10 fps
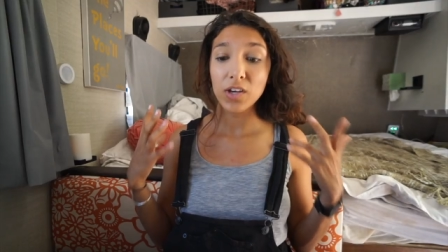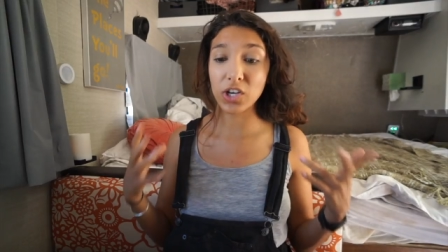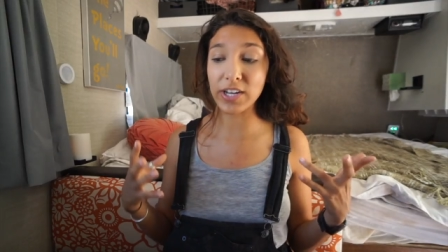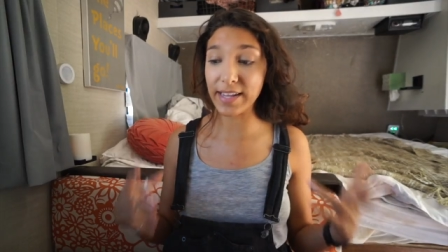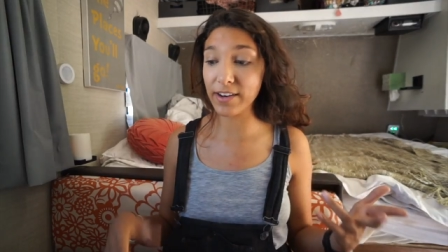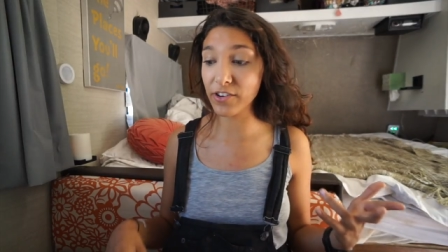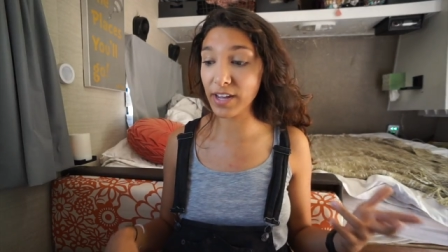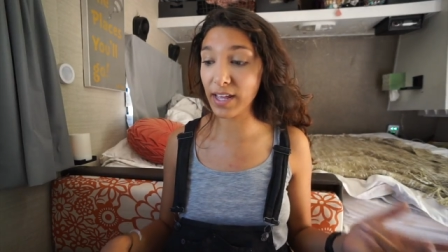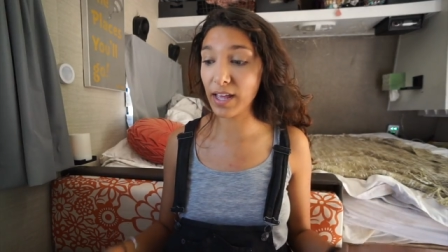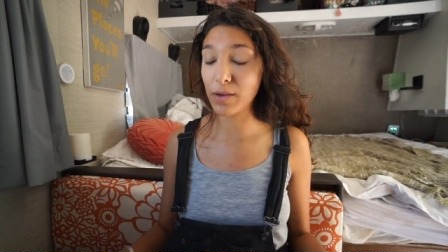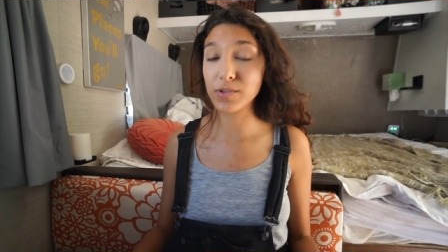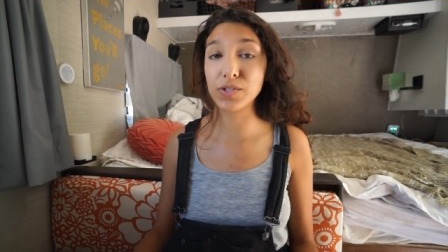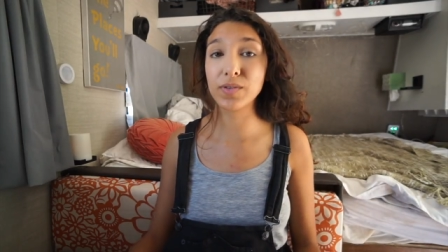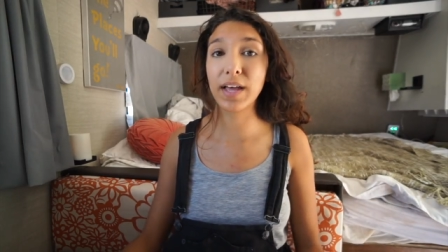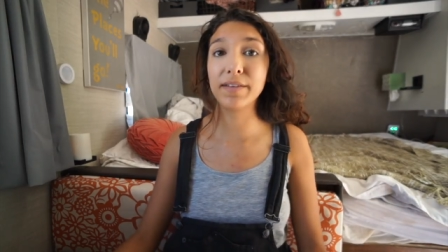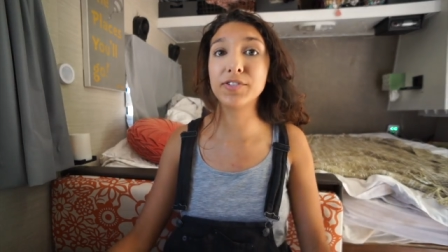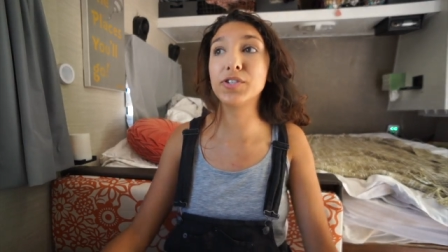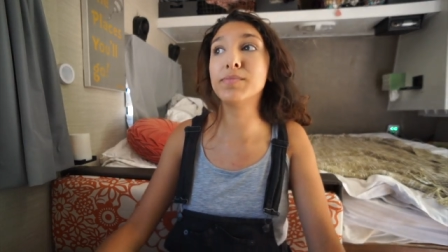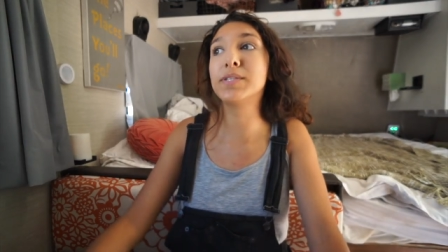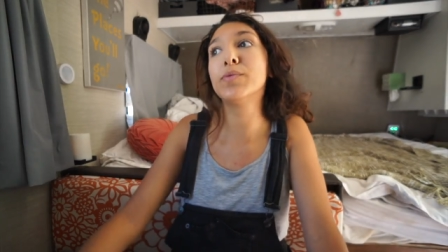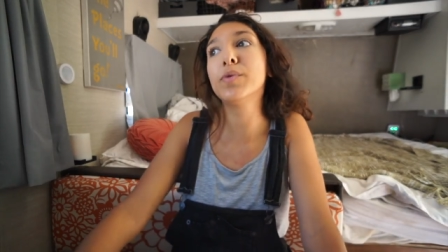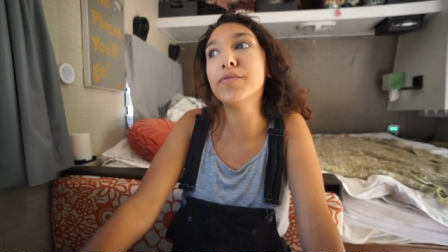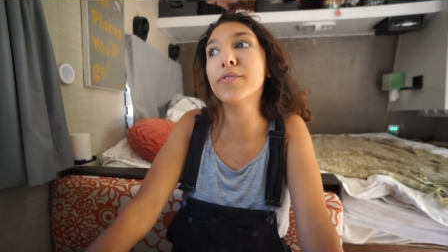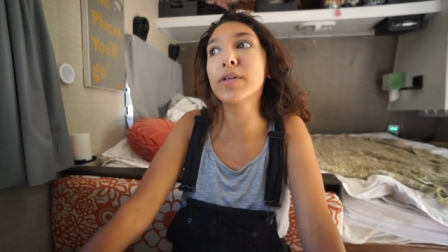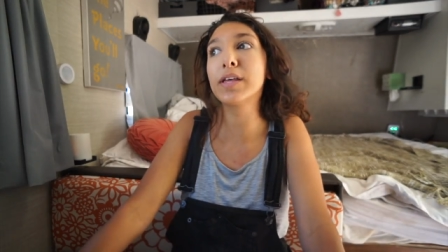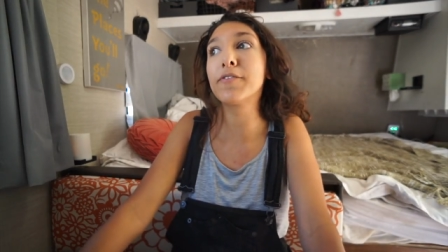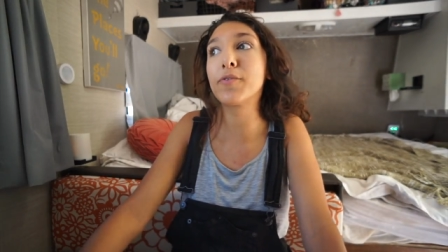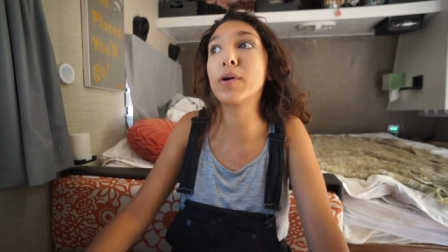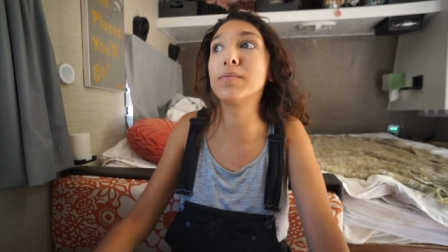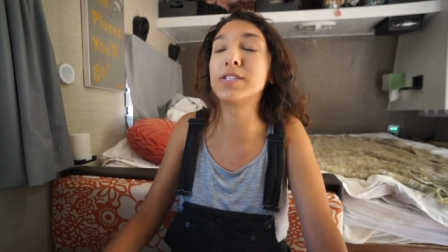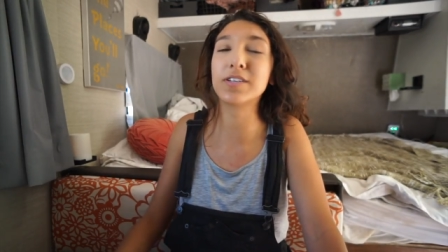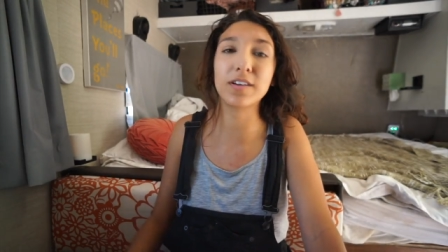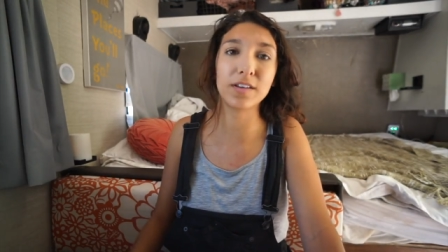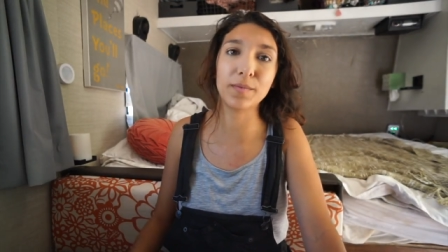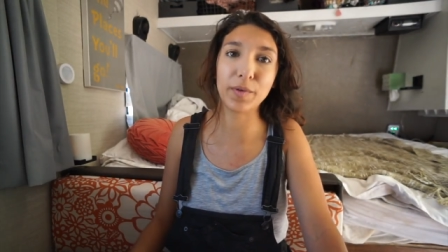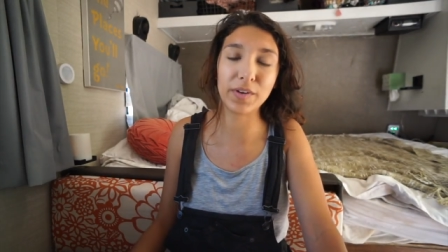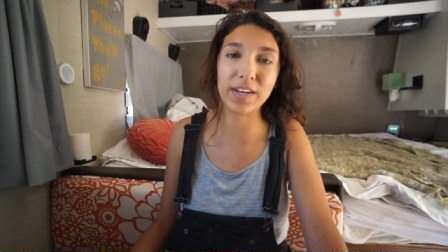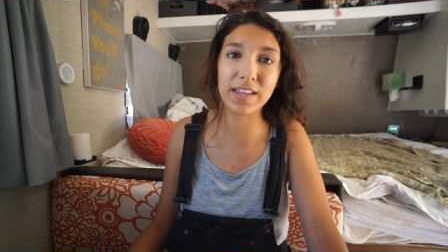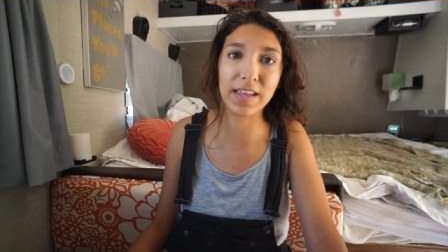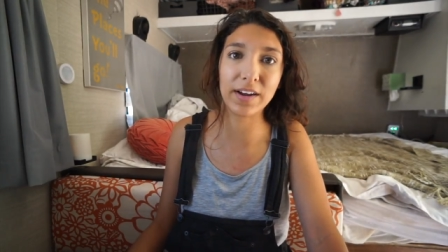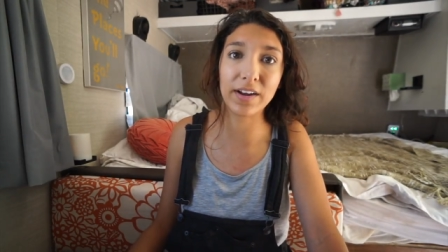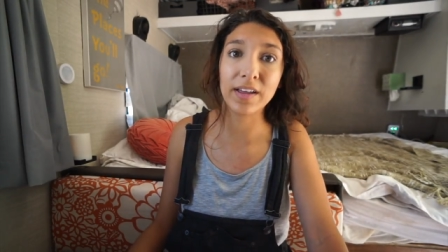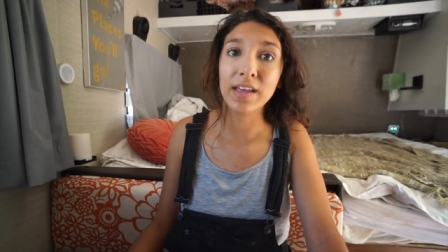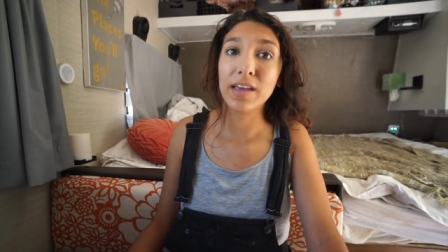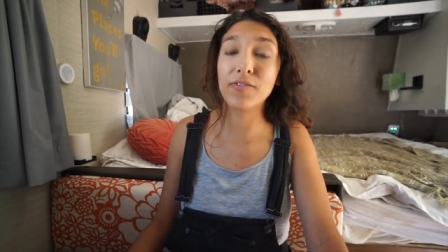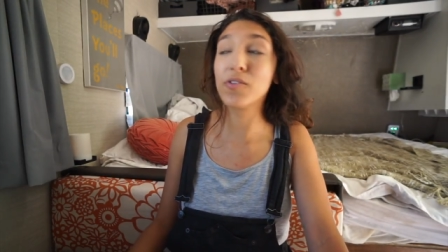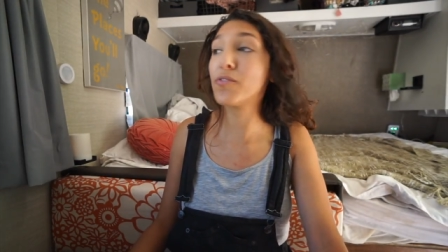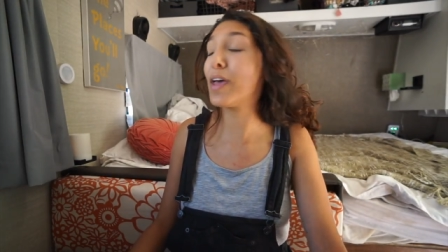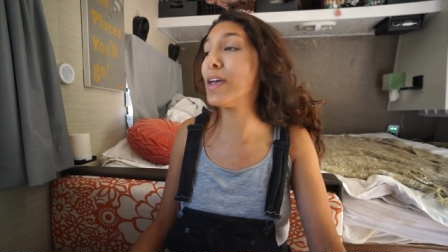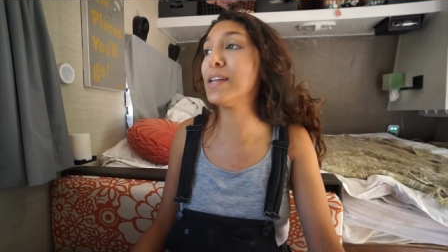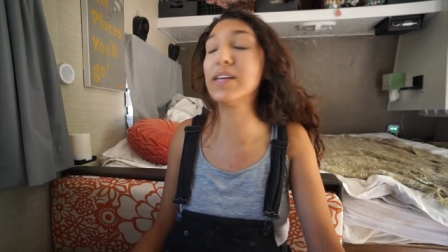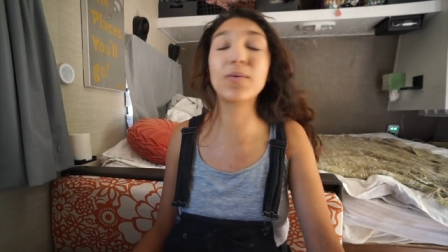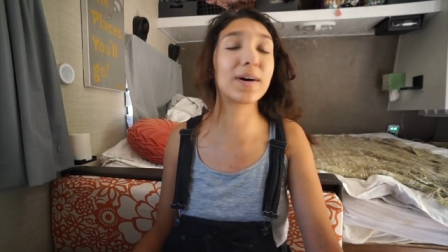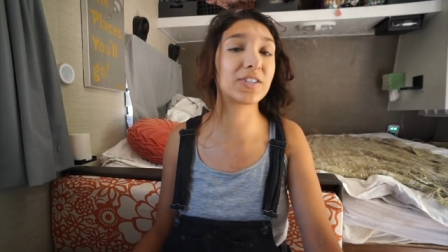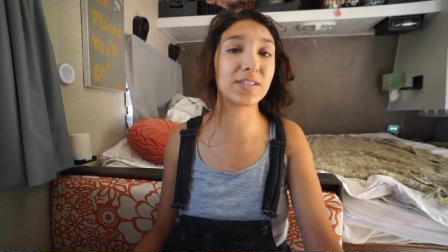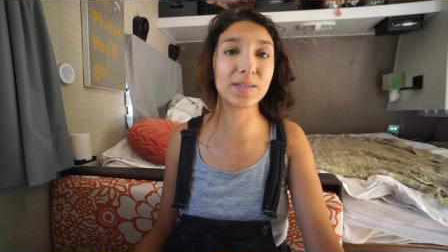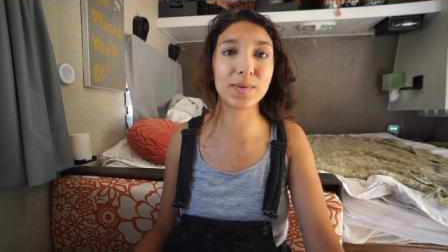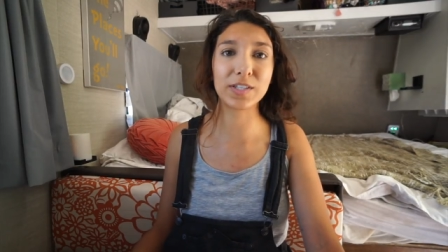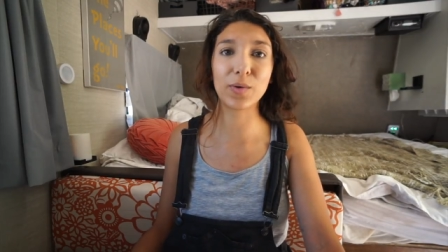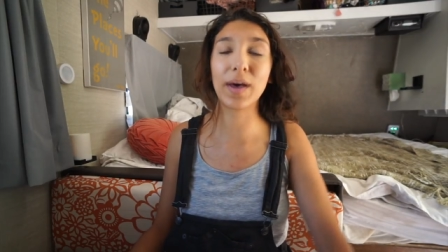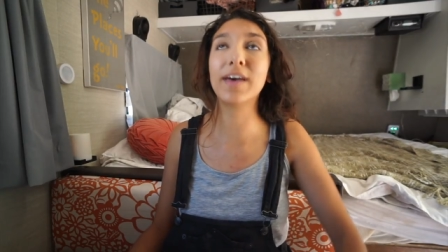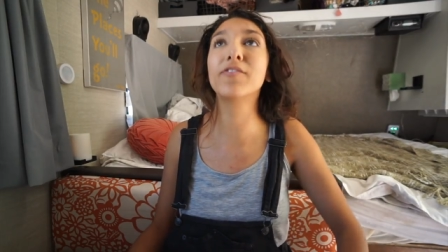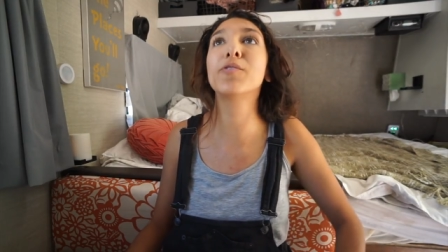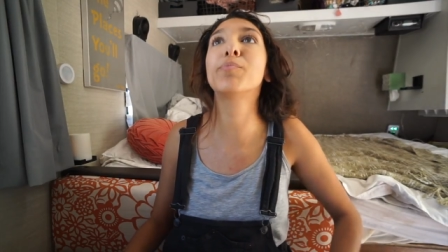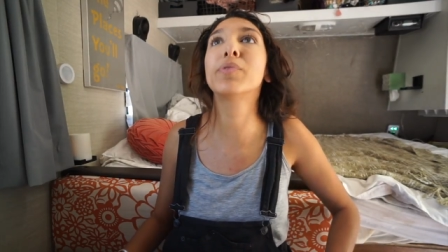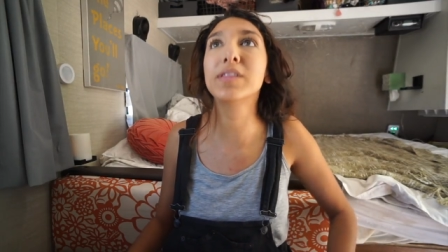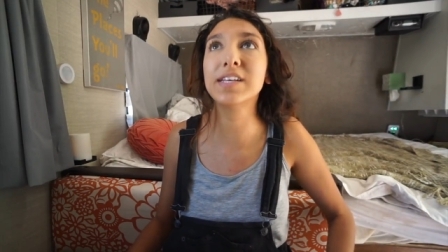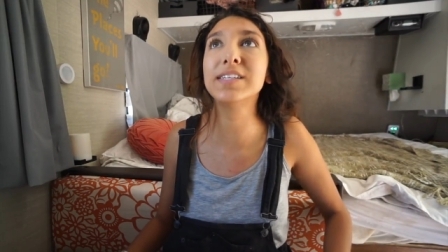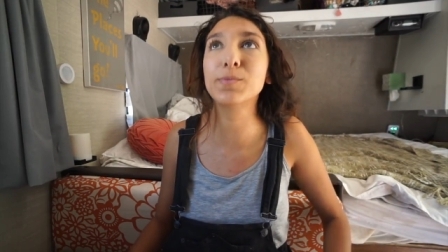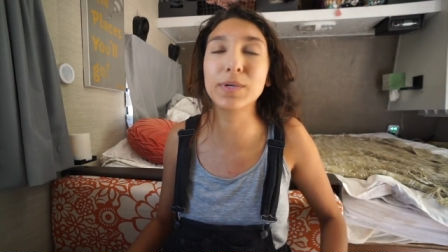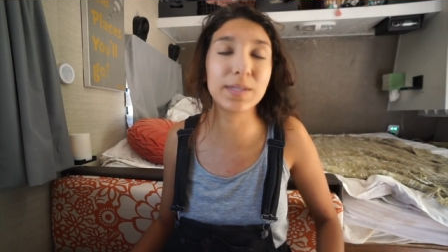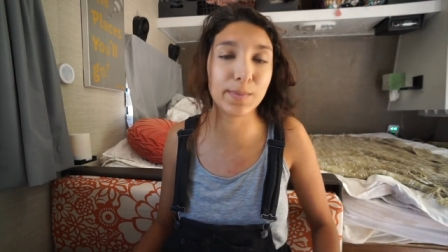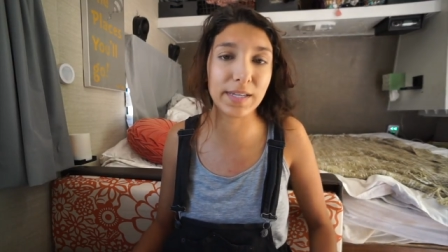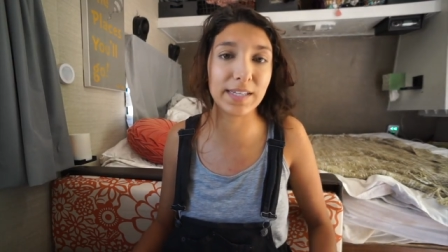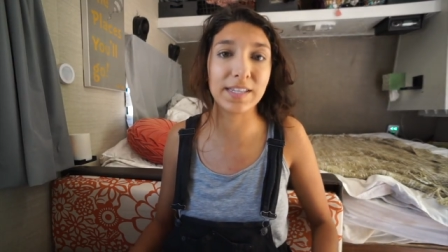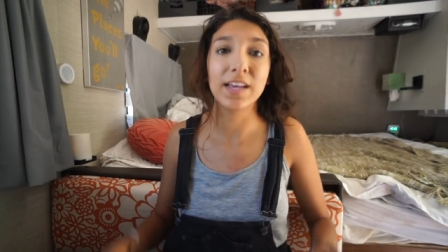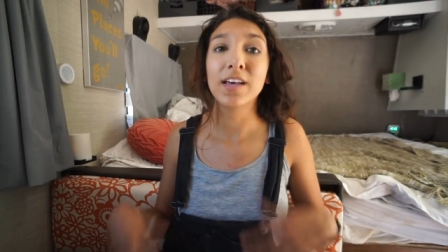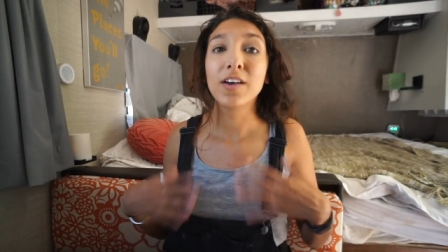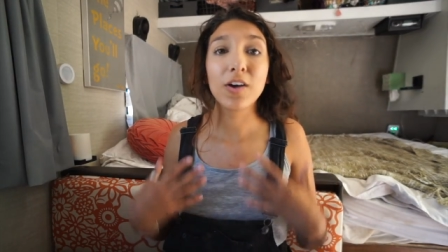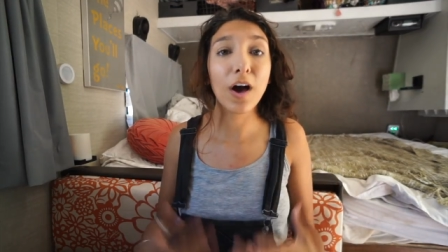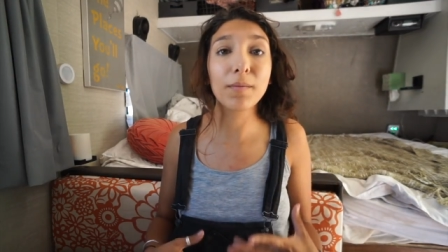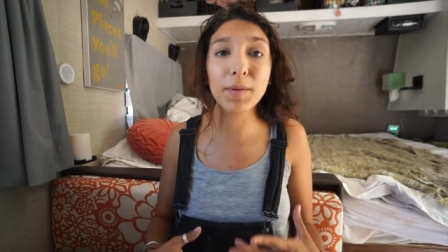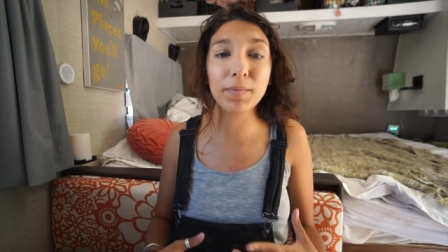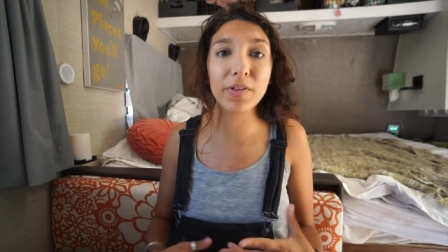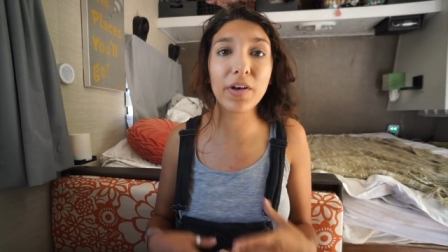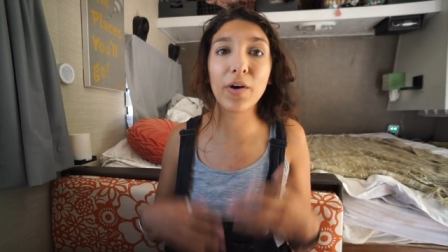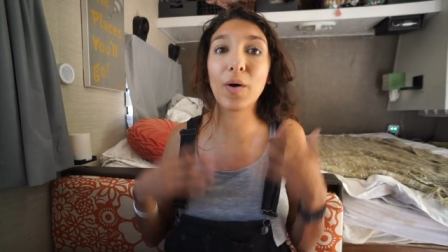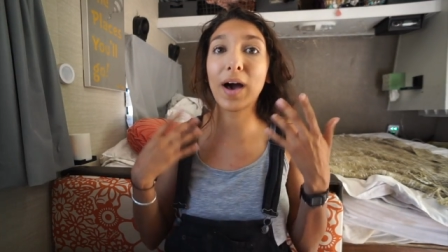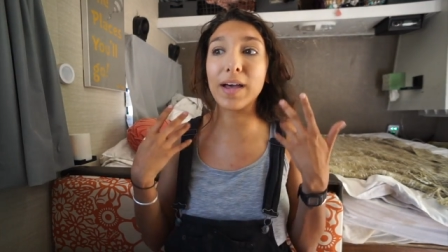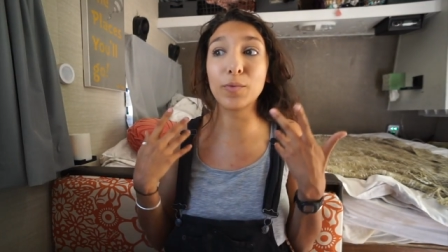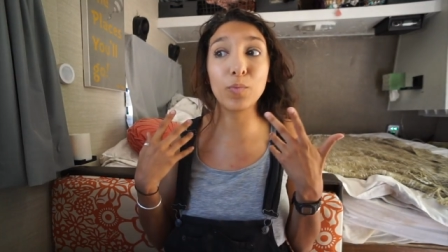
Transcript: good internet, I will do live streams, and we've really formed a good community there. If you have any questions whatsoever, please, please, please comment below. I